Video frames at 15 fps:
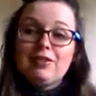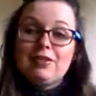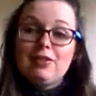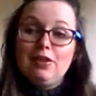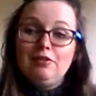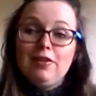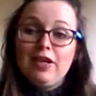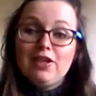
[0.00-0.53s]
a
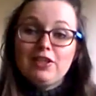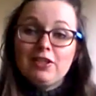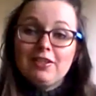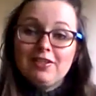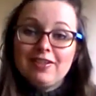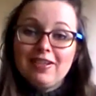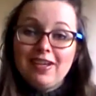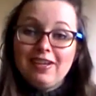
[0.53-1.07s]
slow
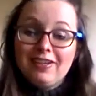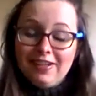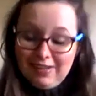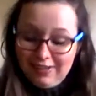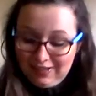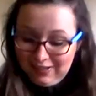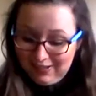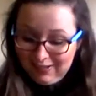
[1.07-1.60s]
fashion, then
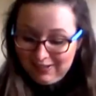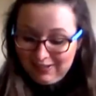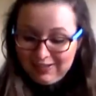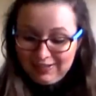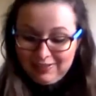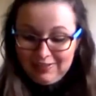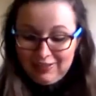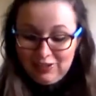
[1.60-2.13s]

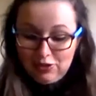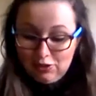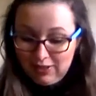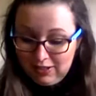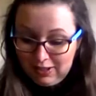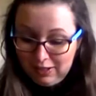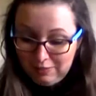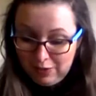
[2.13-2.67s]
they should
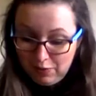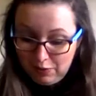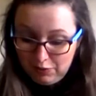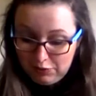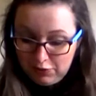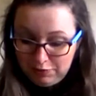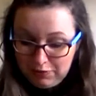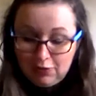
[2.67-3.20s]
stay in my
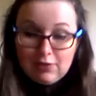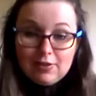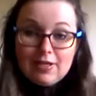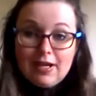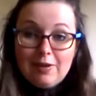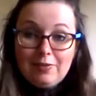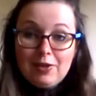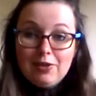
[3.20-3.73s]
wardrobe a long
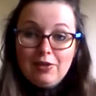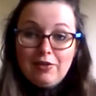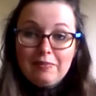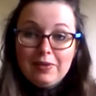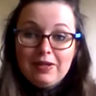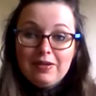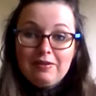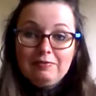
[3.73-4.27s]
time and not
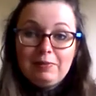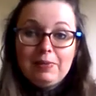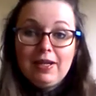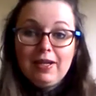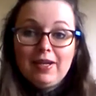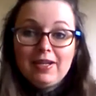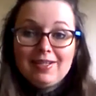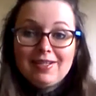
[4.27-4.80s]
be
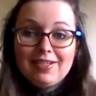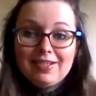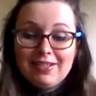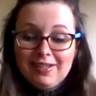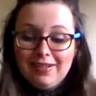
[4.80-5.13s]
replaced